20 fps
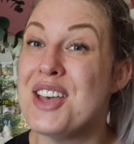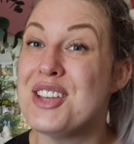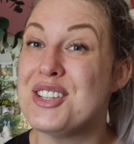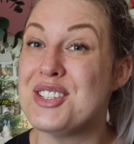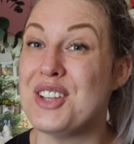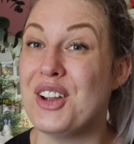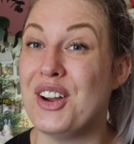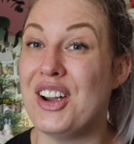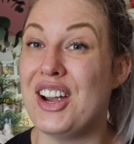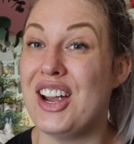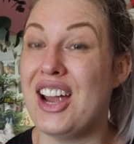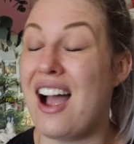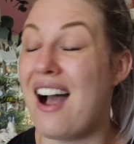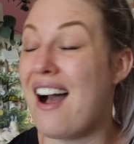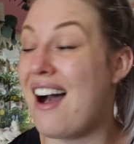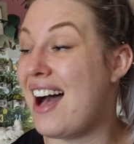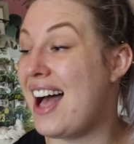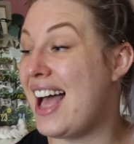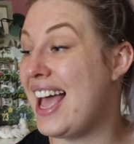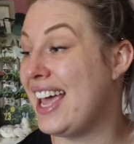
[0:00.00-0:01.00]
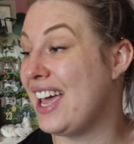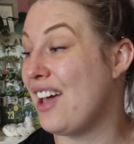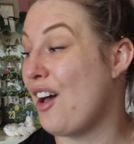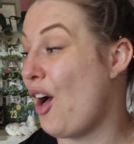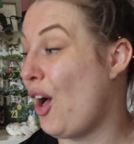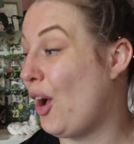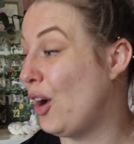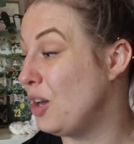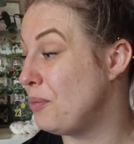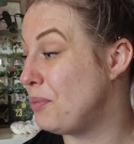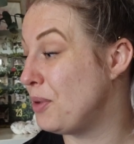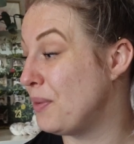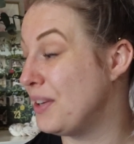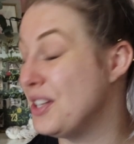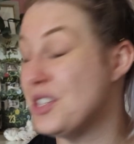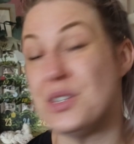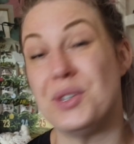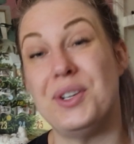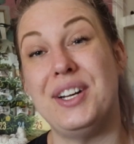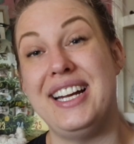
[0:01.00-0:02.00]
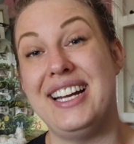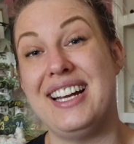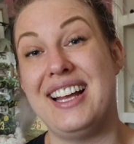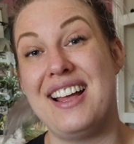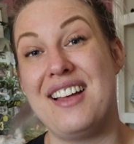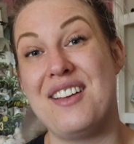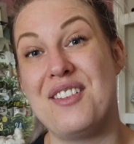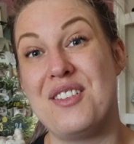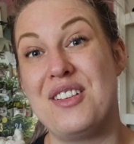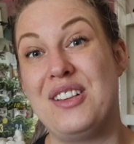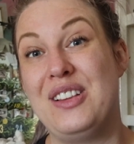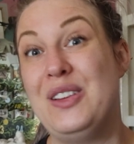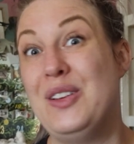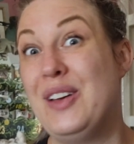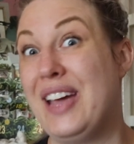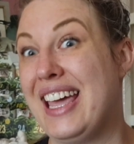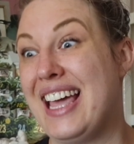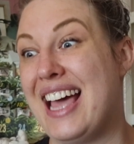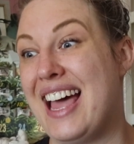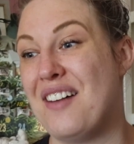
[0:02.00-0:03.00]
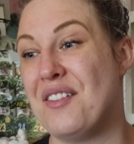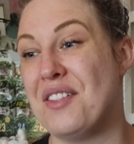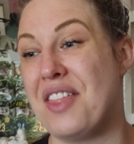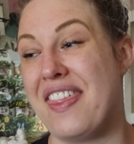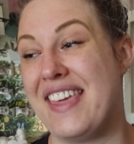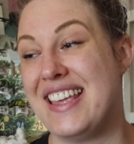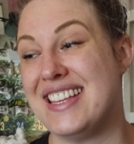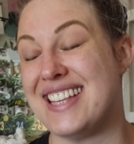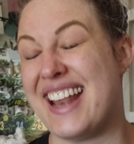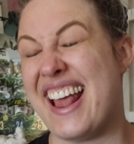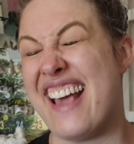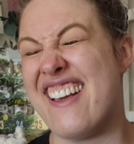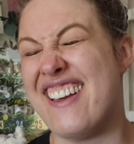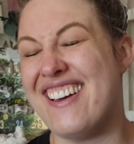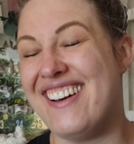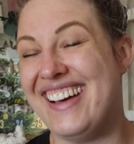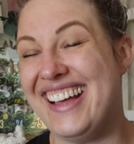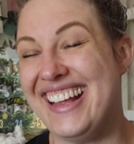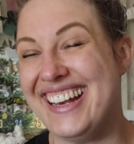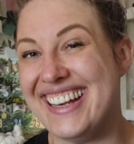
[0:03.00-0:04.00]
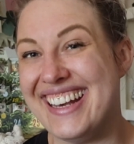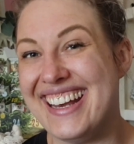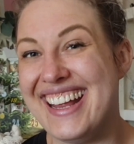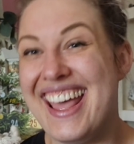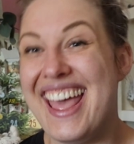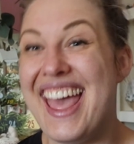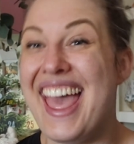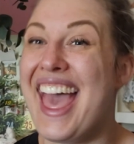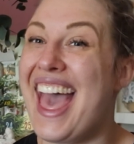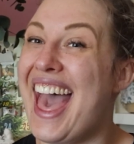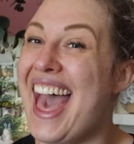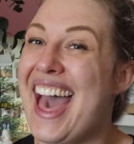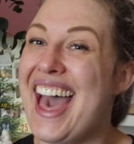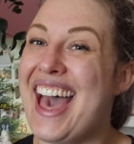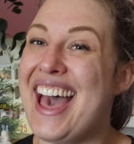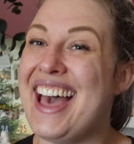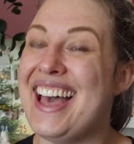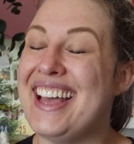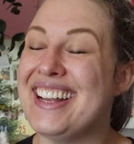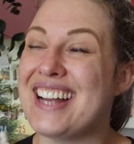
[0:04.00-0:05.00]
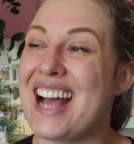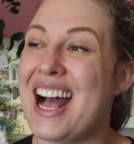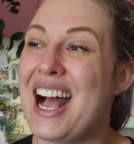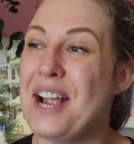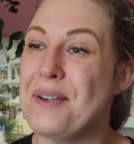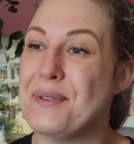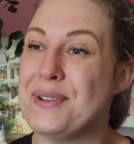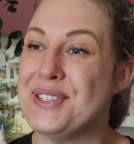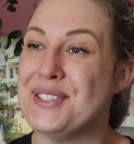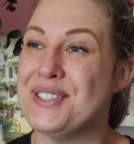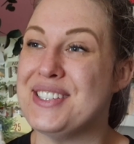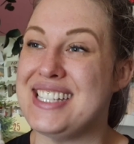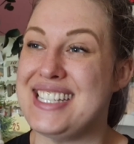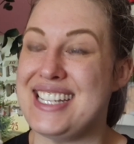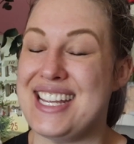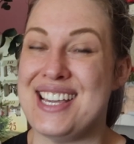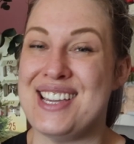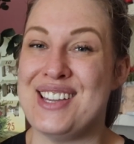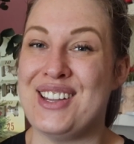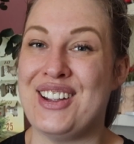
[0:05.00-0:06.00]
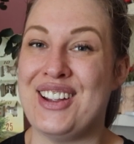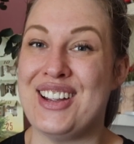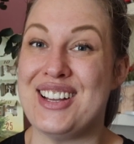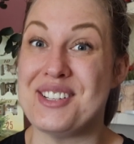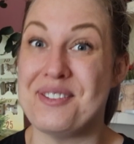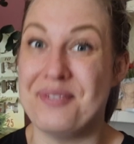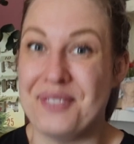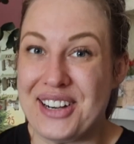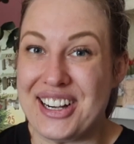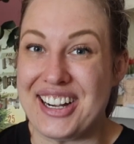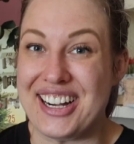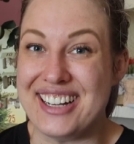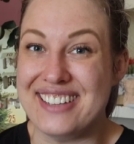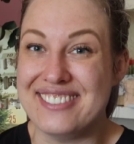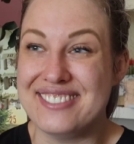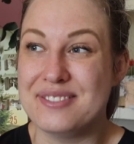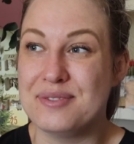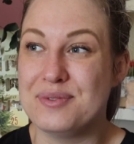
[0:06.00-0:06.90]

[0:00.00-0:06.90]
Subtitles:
So I hope you enjoyed looking at all the things that I got, and I will see you tomorrow.